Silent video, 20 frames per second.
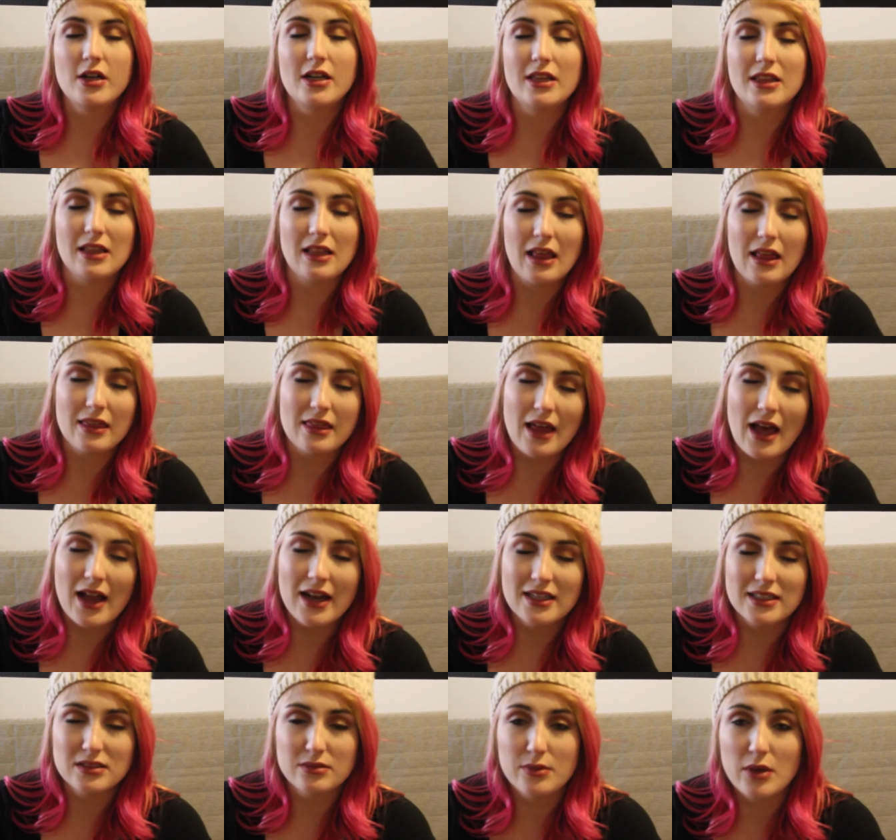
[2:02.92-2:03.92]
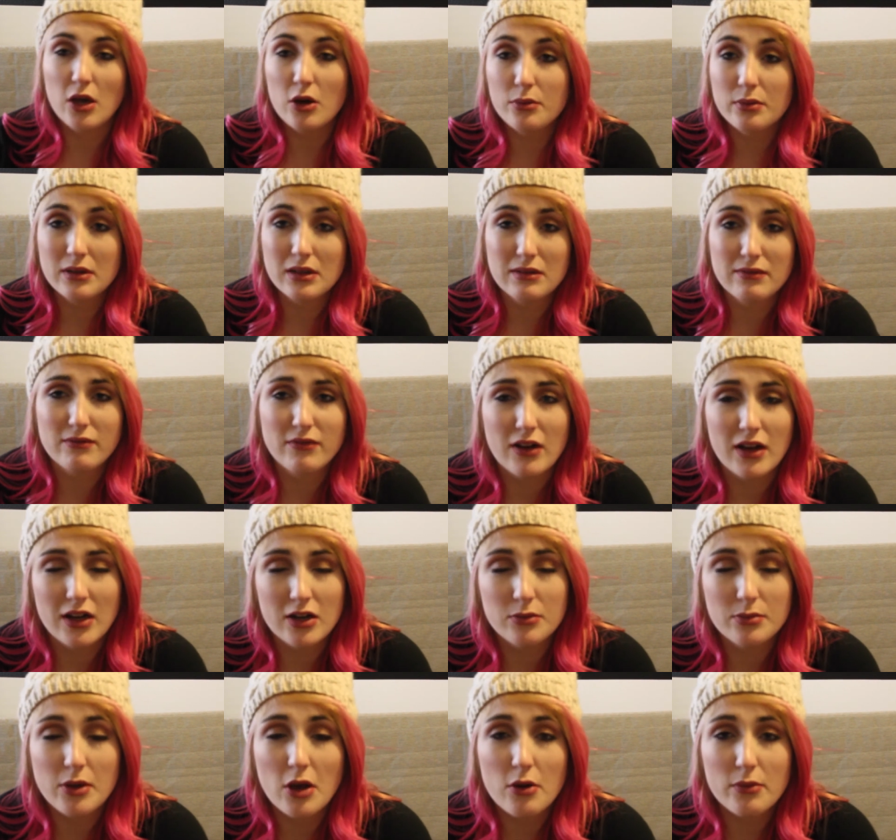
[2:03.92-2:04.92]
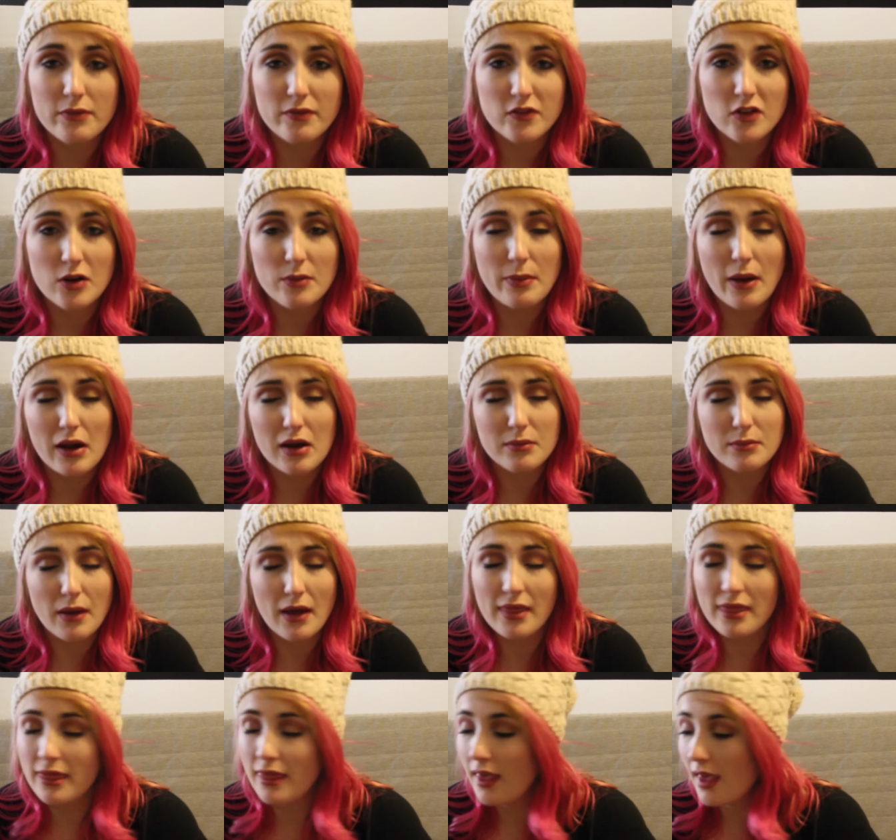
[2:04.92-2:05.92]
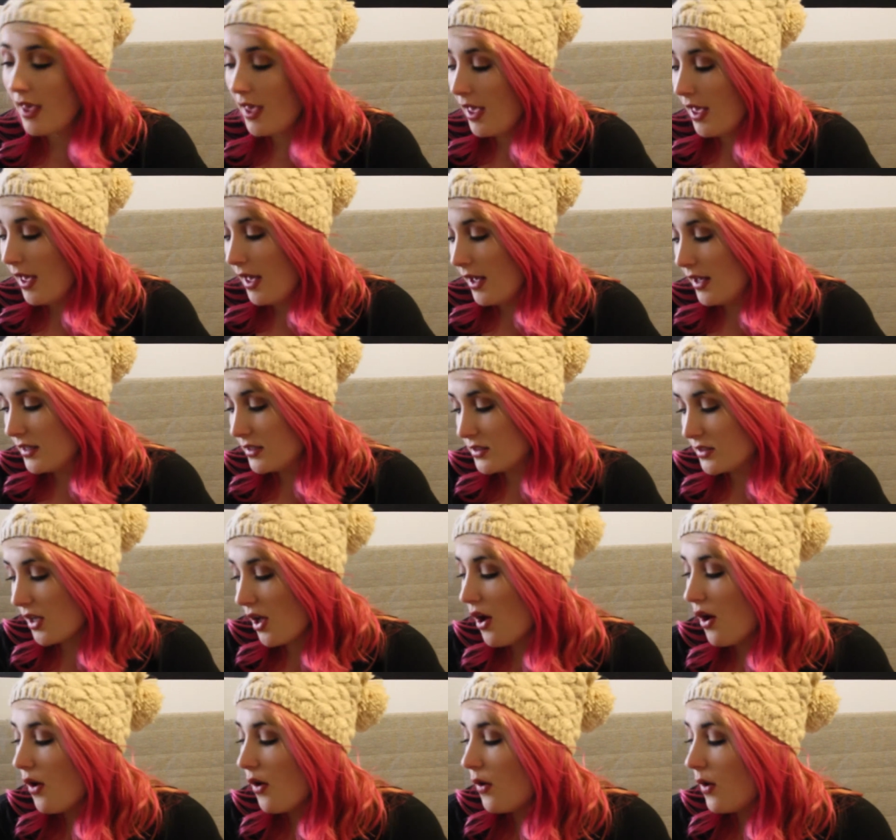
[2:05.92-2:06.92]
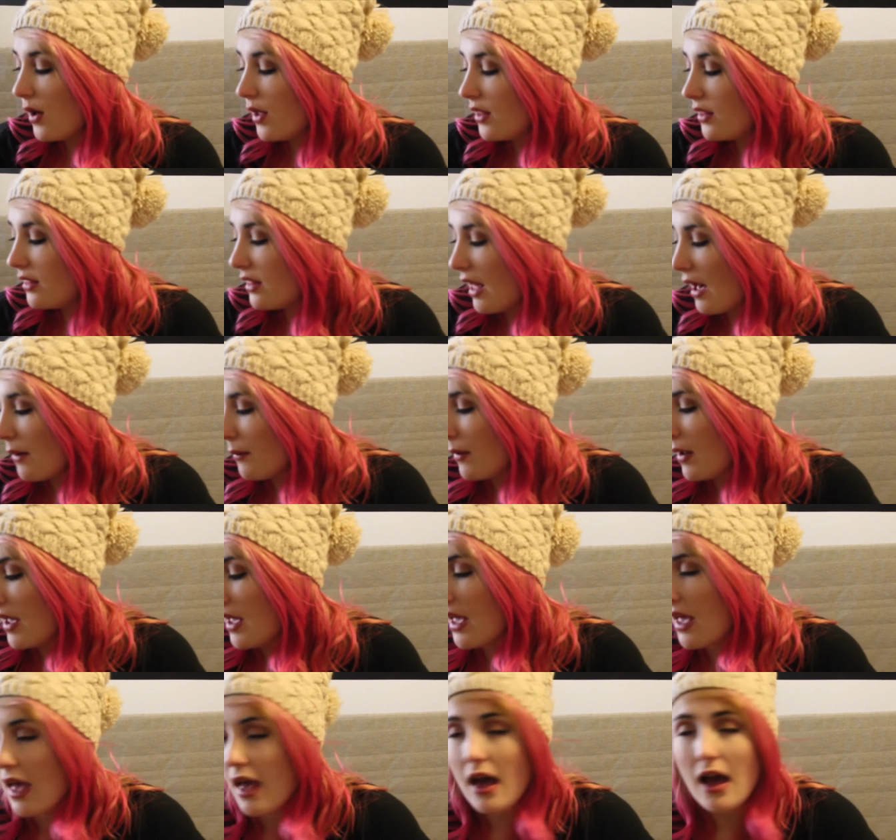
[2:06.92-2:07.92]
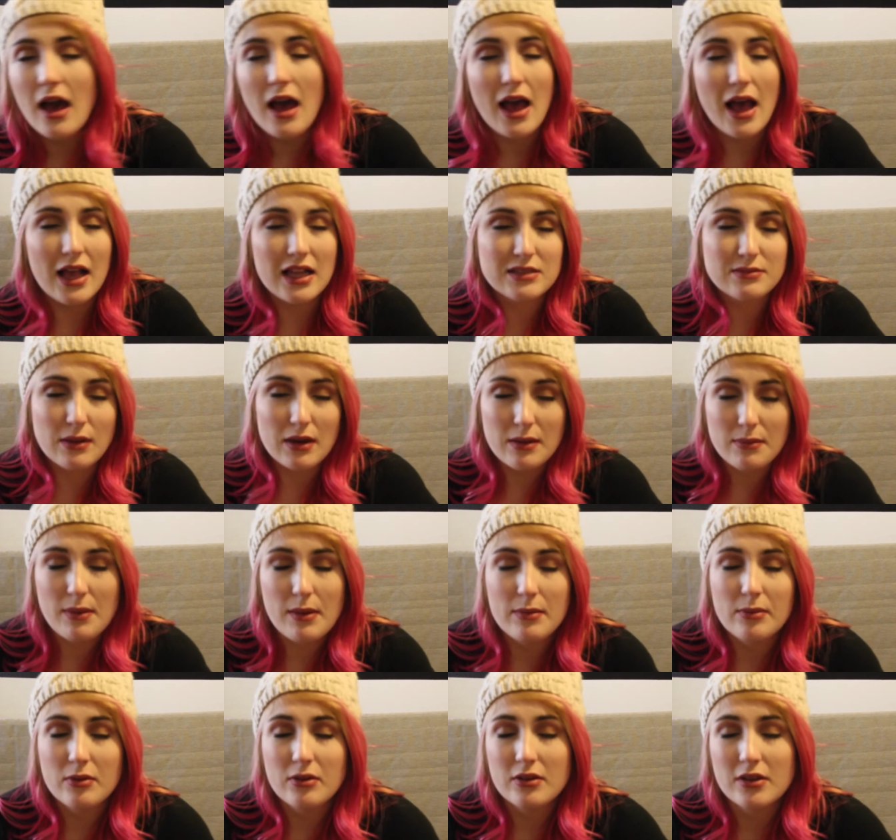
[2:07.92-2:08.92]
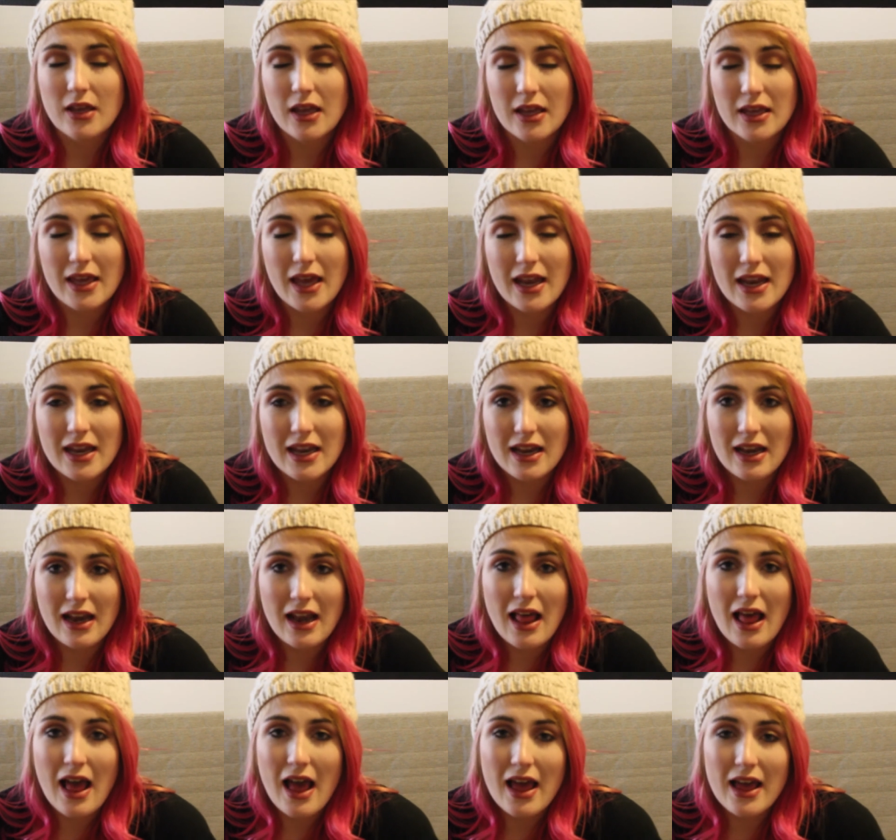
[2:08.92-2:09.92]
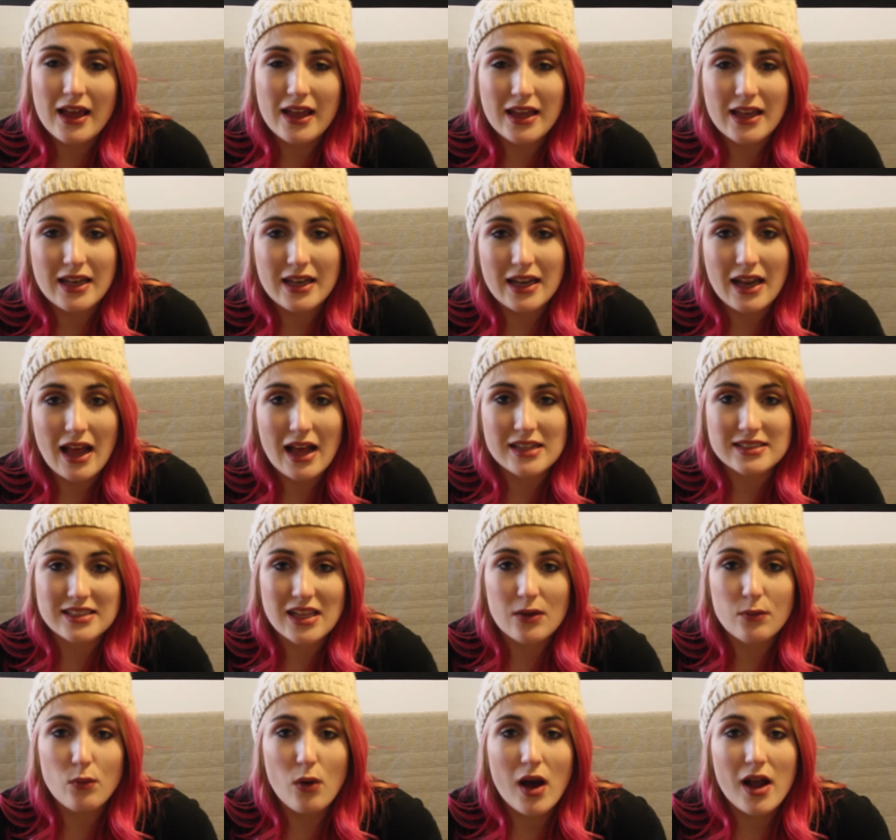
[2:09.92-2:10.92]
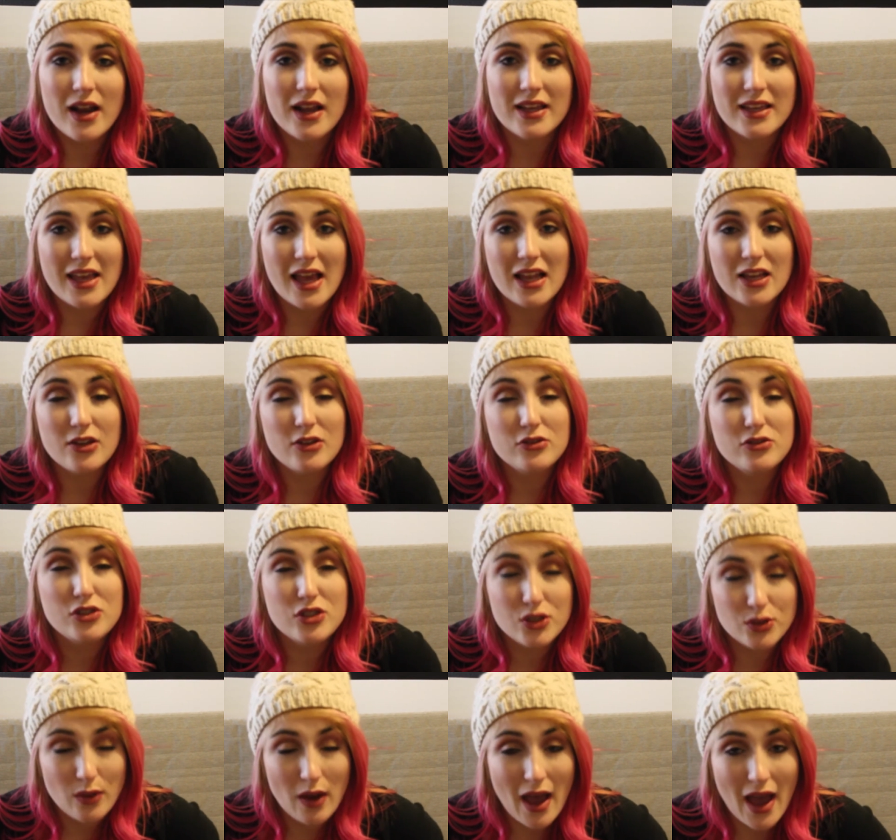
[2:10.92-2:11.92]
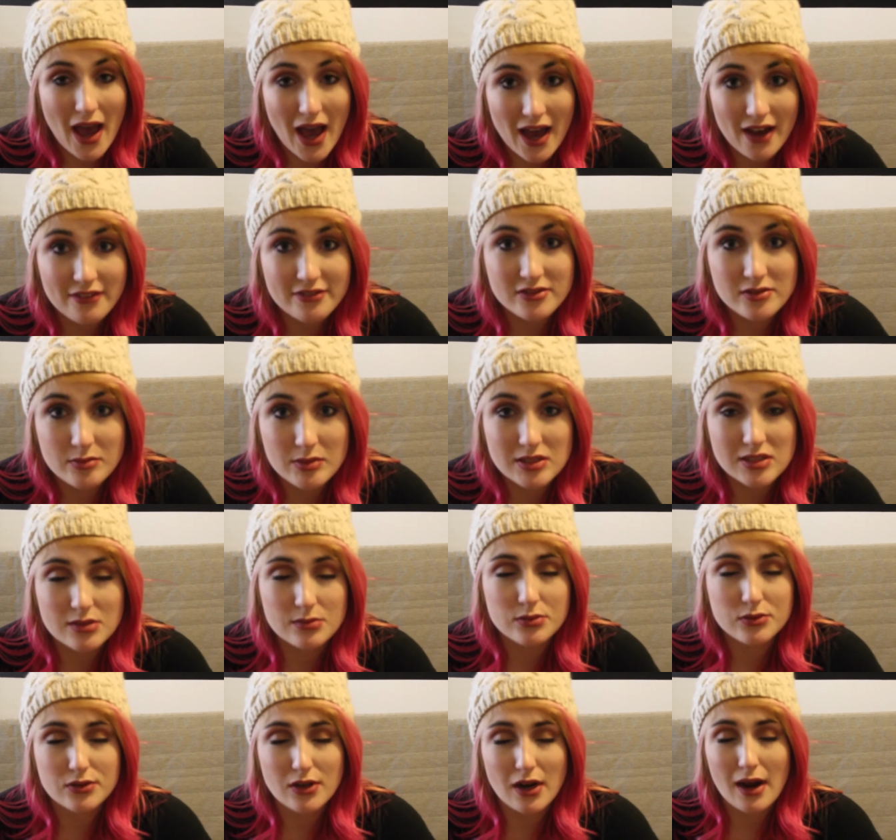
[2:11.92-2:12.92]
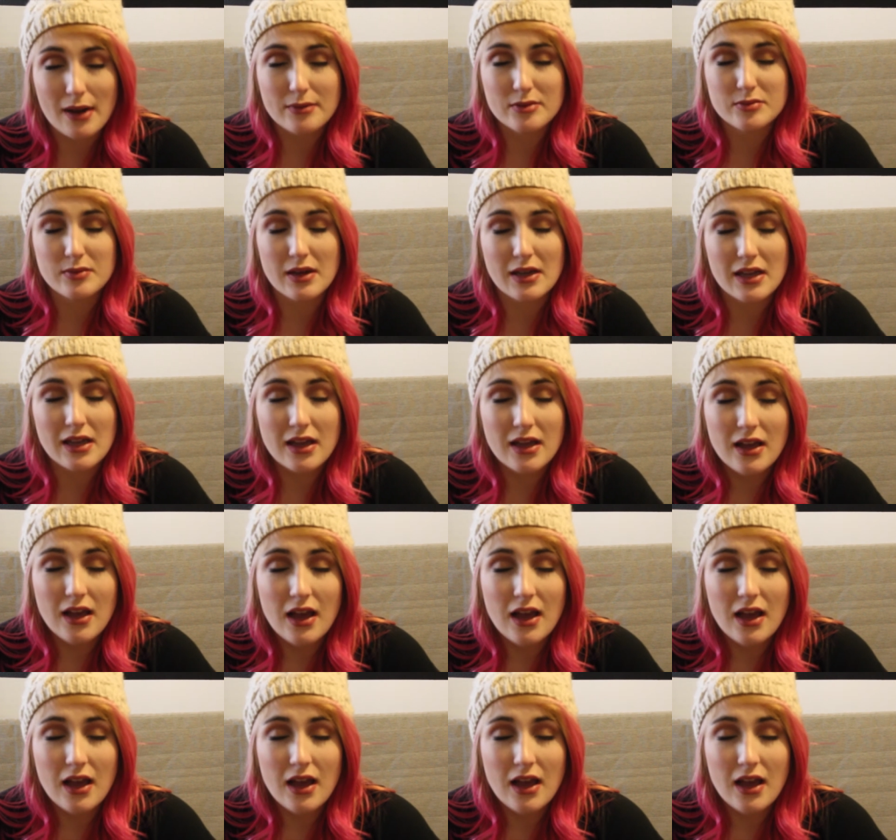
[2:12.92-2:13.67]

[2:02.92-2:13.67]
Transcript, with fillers: or anything like that. It'll be open for about a month, so that way as many people can get in it as they want. Again, you do have to be subscribed to